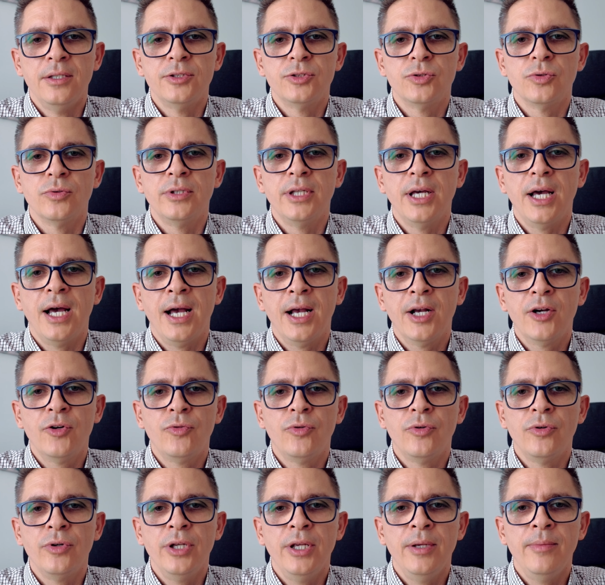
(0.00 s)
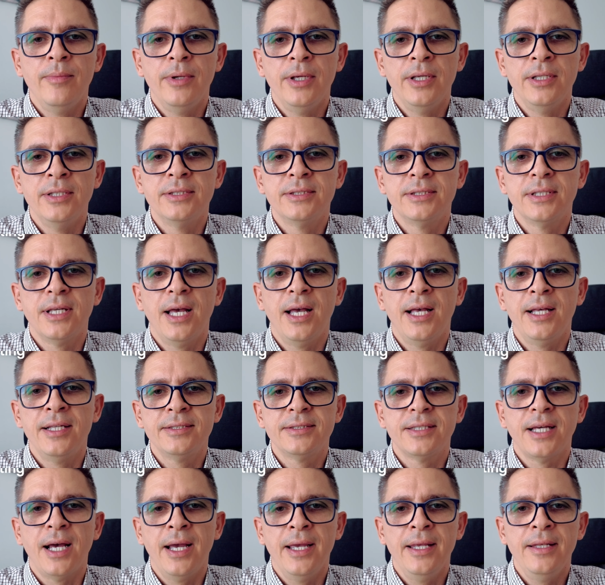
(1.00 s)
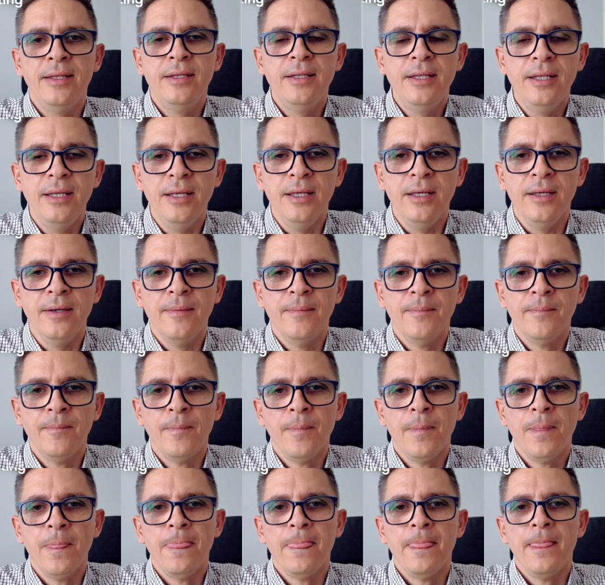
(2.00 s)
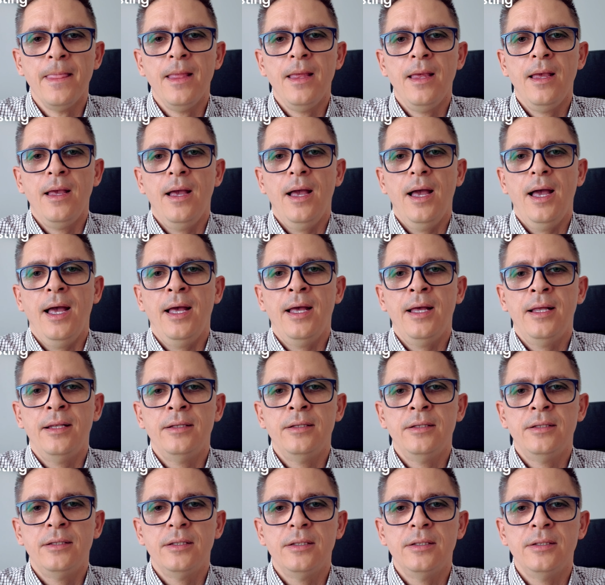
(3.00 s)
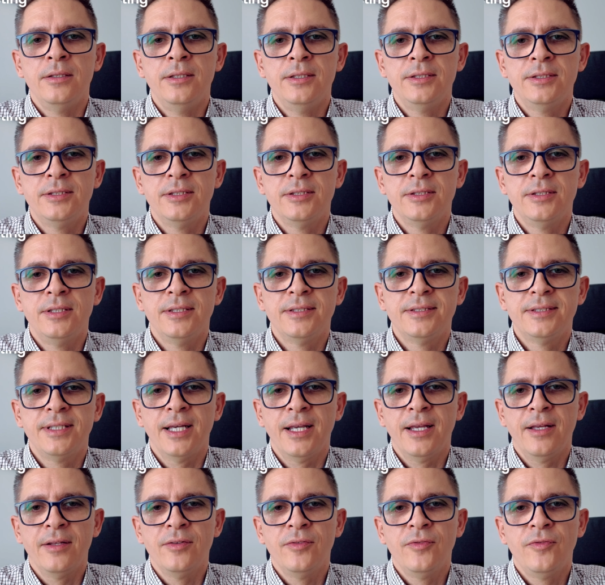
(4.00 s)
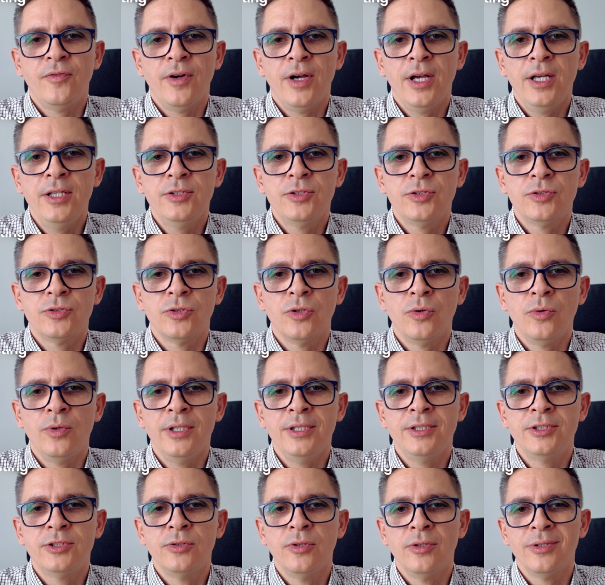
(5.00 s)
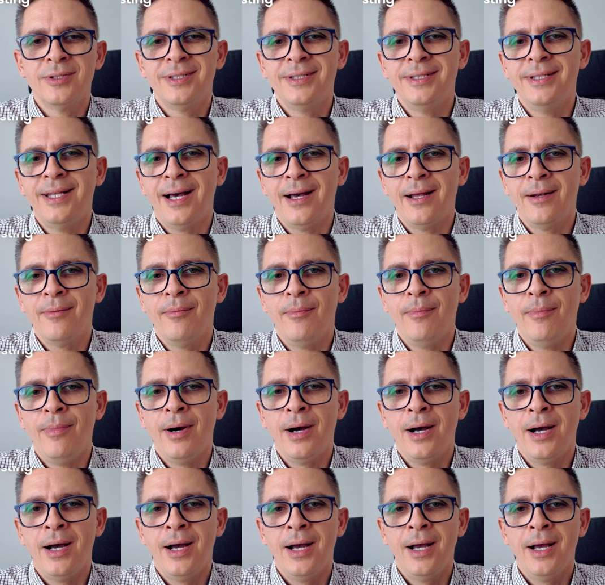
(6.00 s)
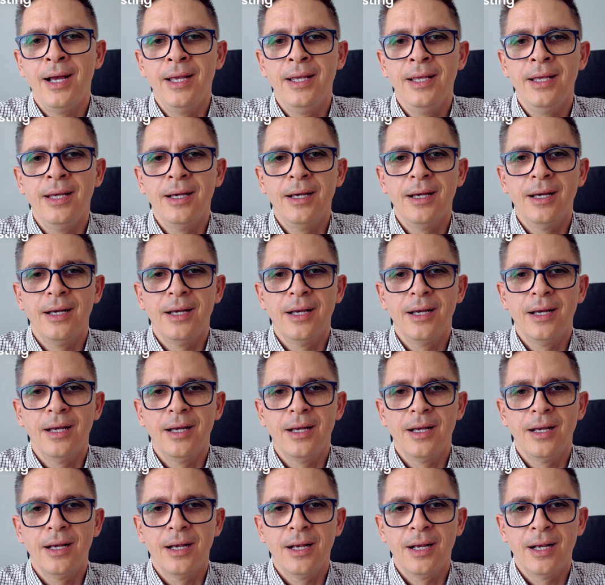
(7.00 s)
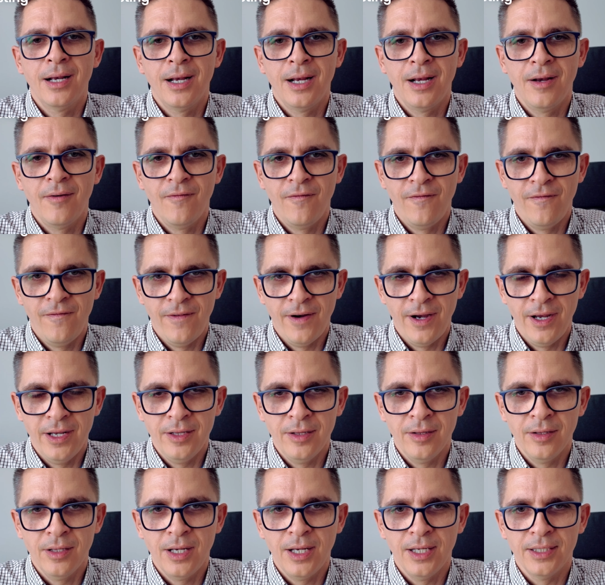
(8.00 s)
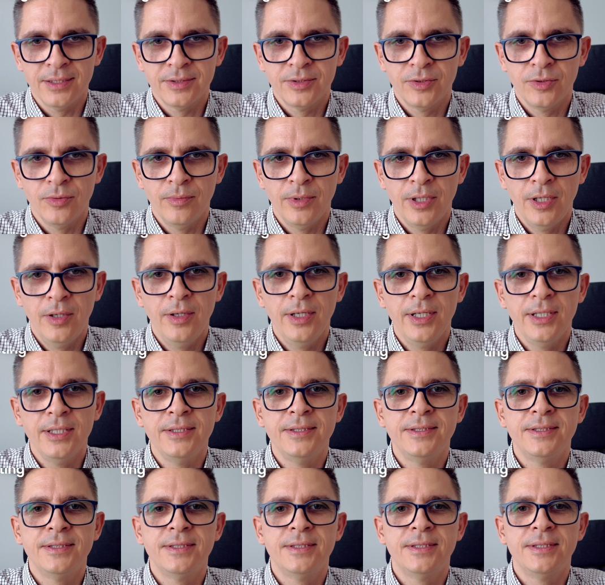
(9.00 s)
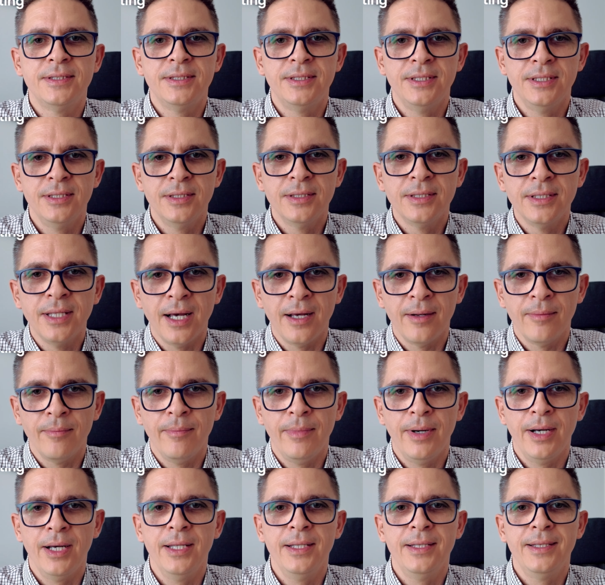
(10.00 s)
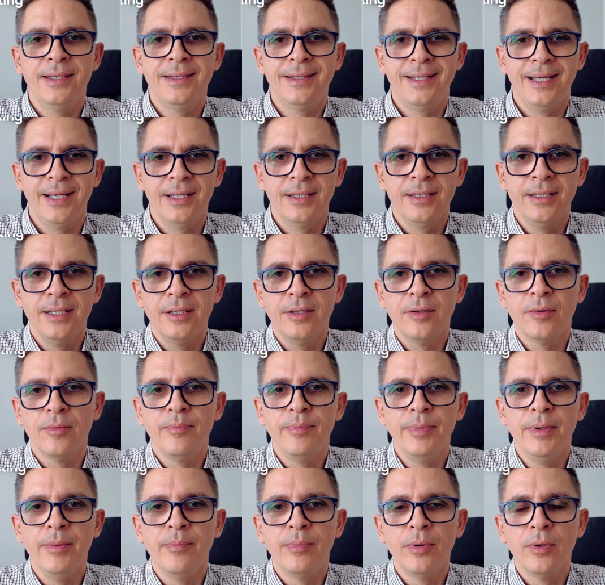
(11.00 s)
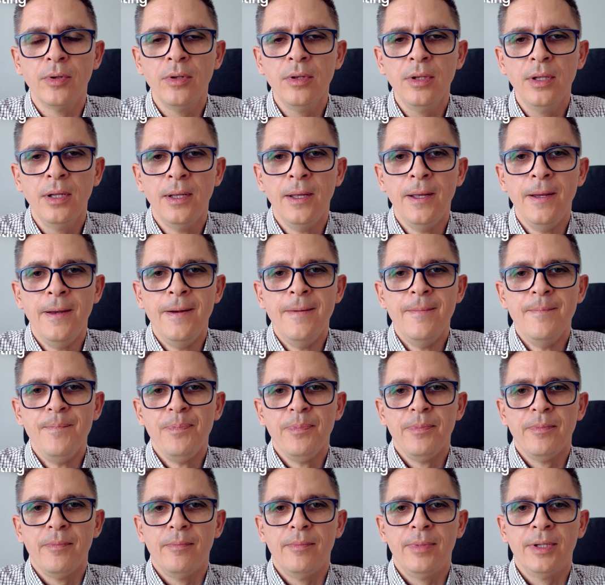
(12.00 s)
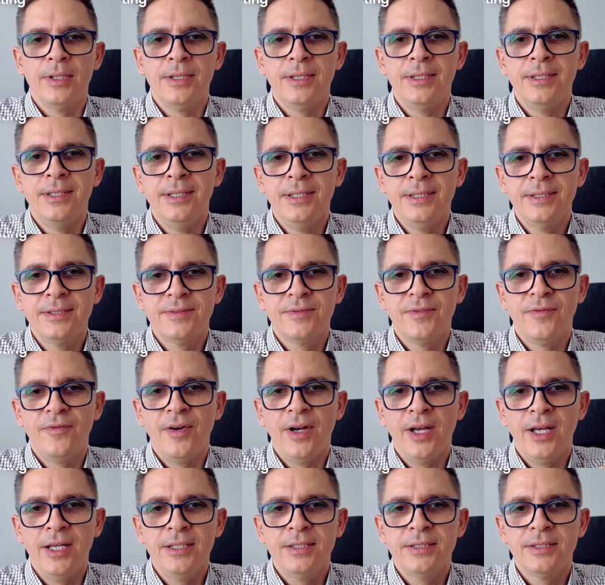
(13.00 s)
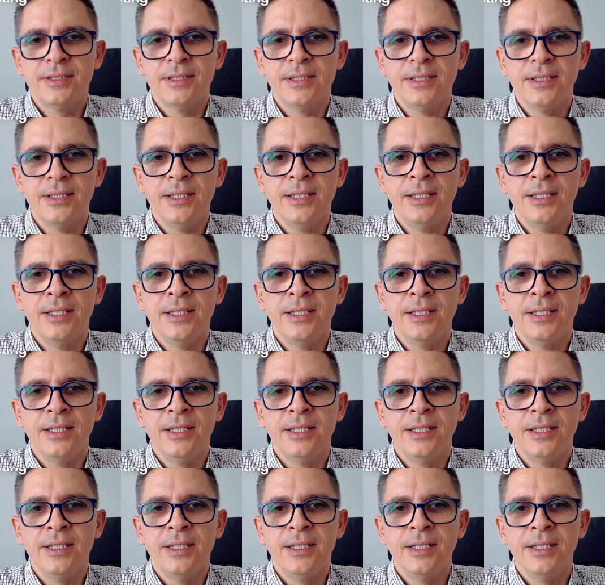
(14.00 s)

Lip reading: So the acronym is SIT. And this is the second phase, so it's not done by final customer, it's still done by technical people. But this phase